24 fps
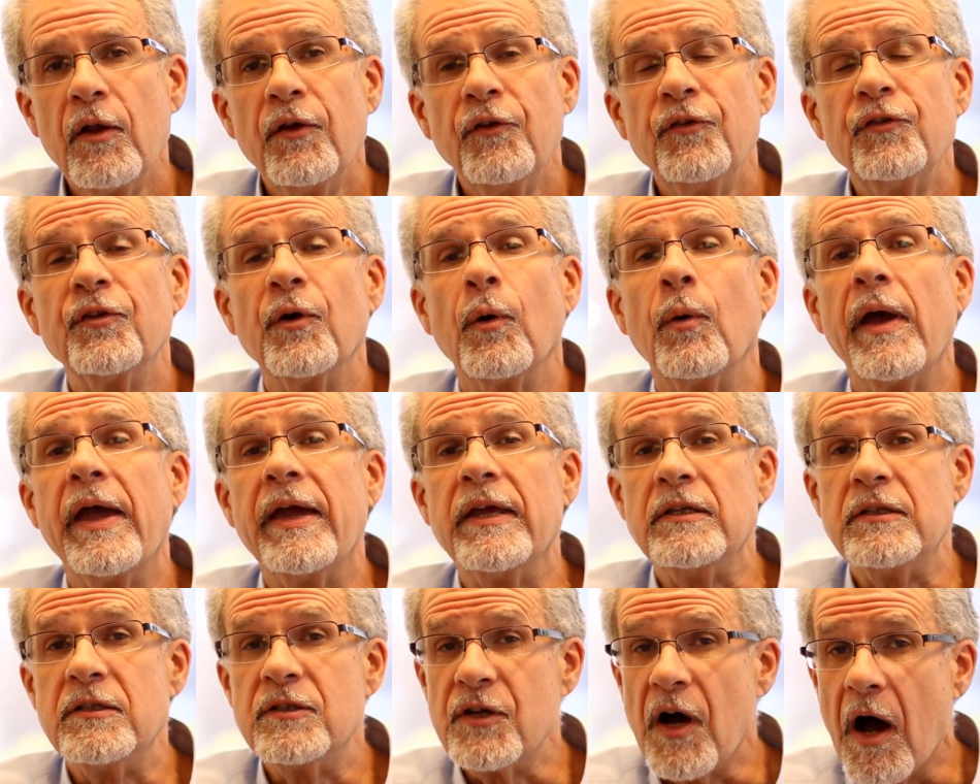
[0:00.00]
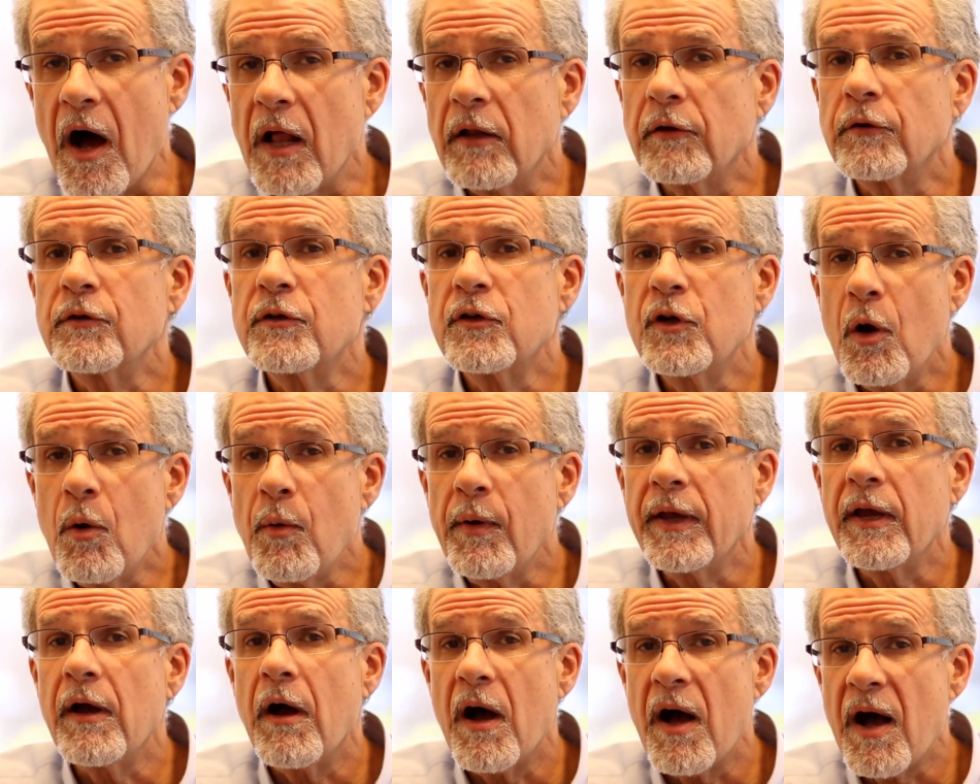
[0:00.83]
So a dollar
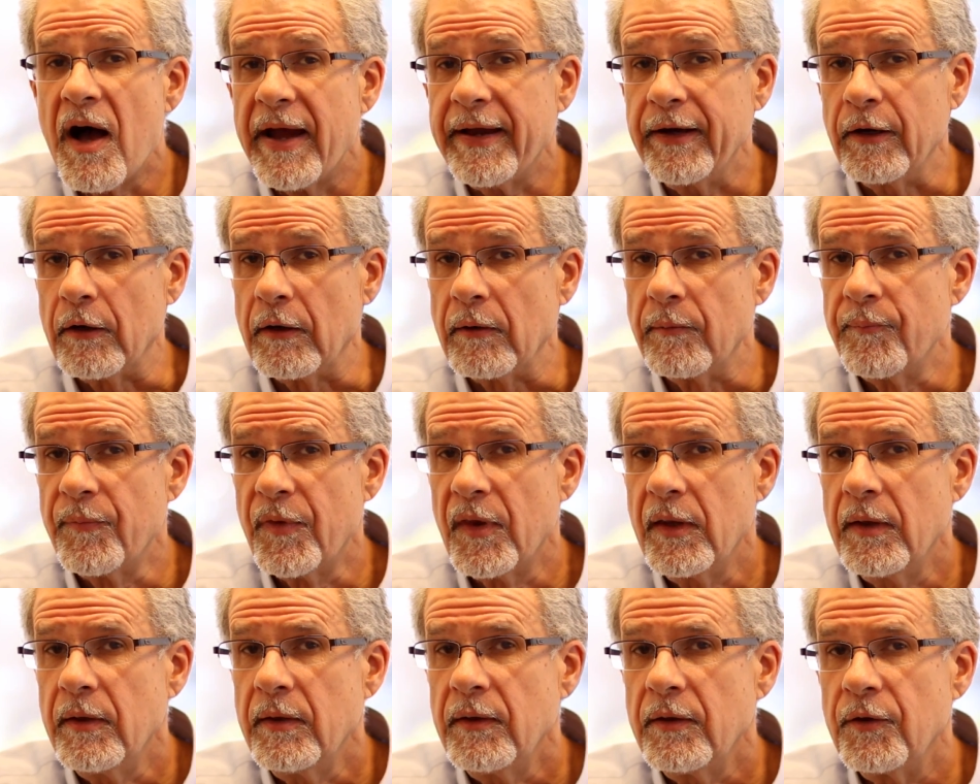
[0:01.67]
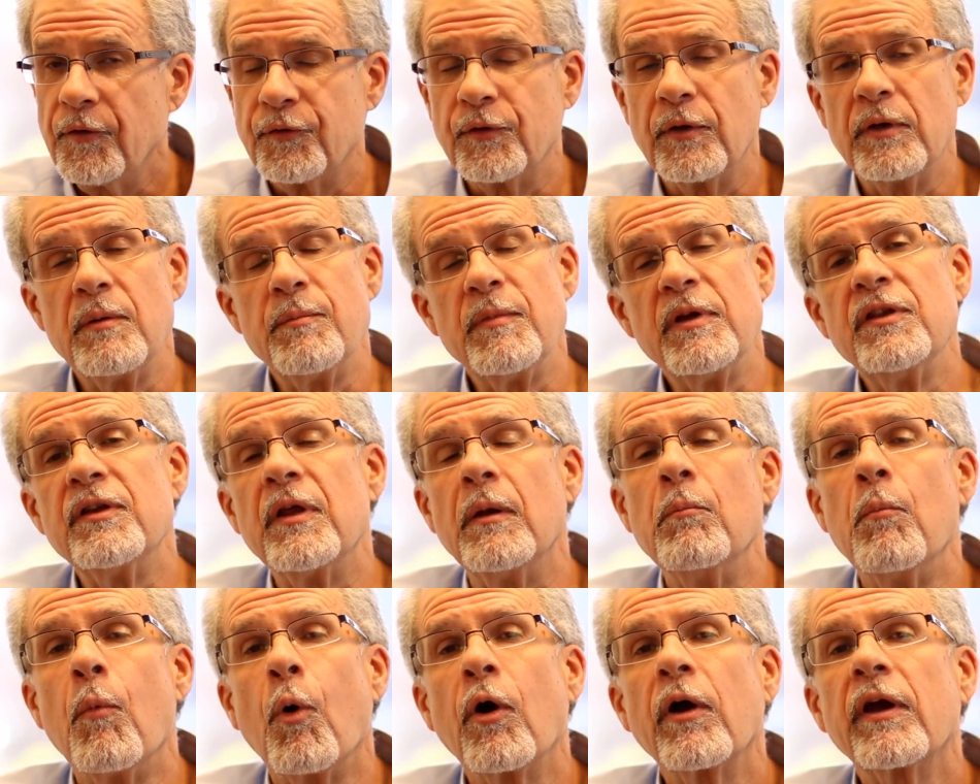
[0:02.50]
going higher is going to mean
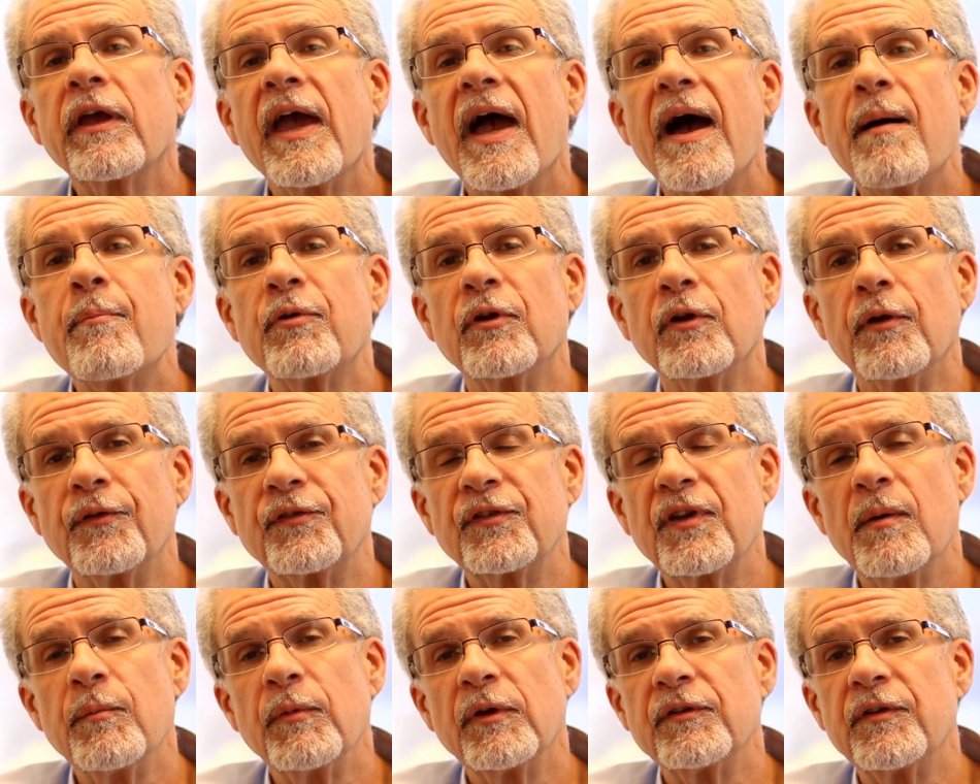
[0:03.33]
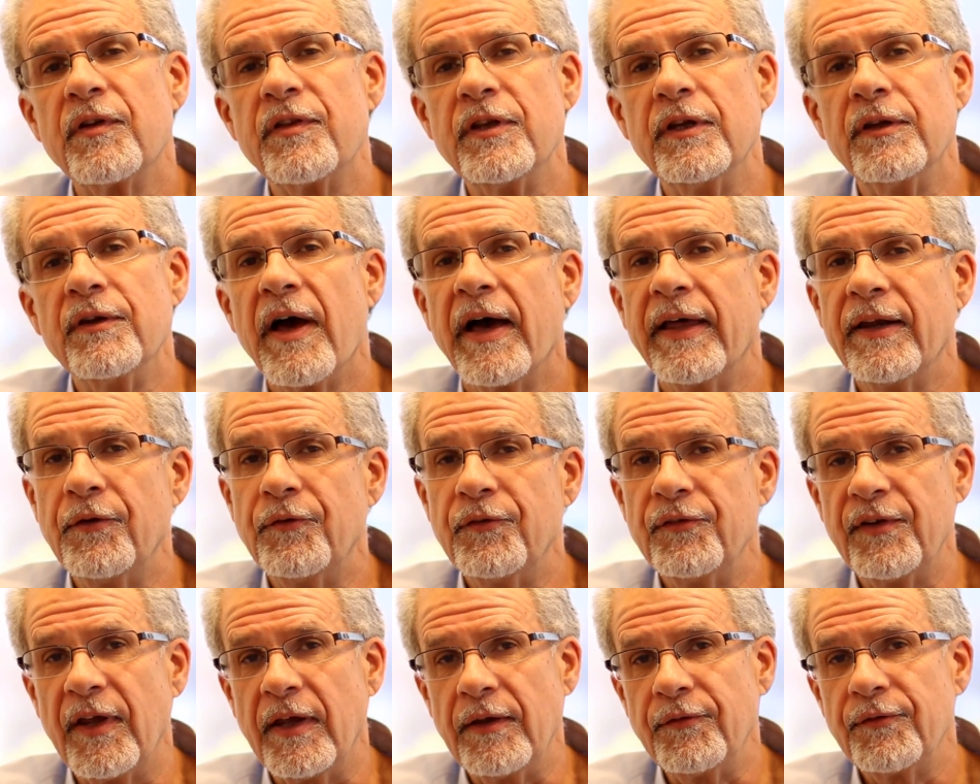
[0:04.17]
that more capital is coming to the United
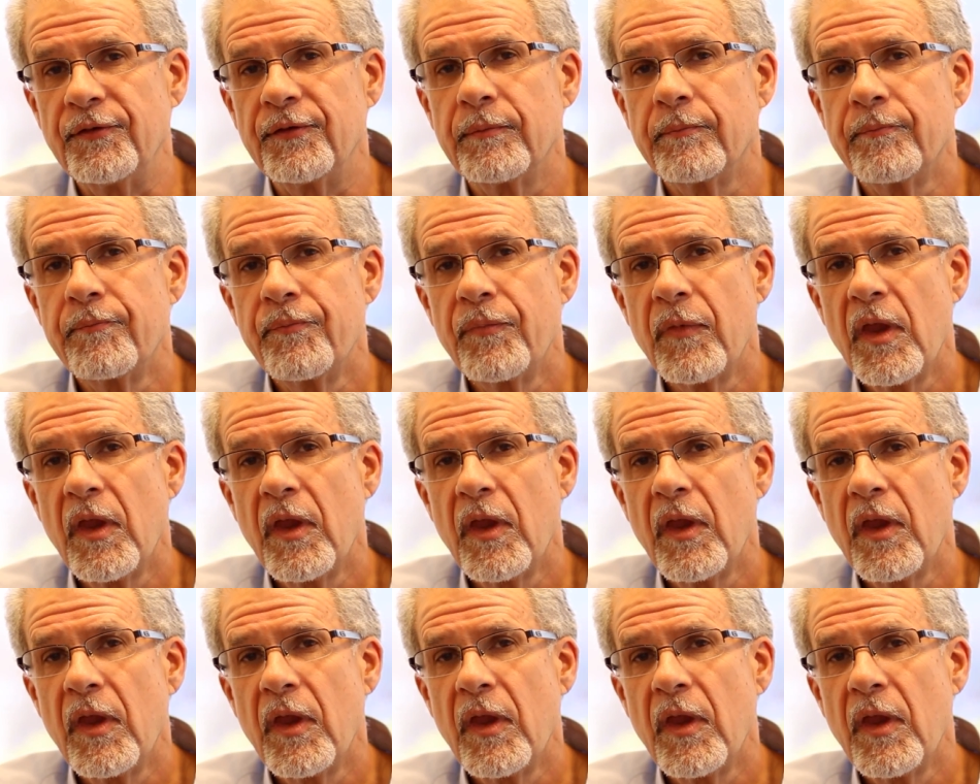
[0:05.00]
States.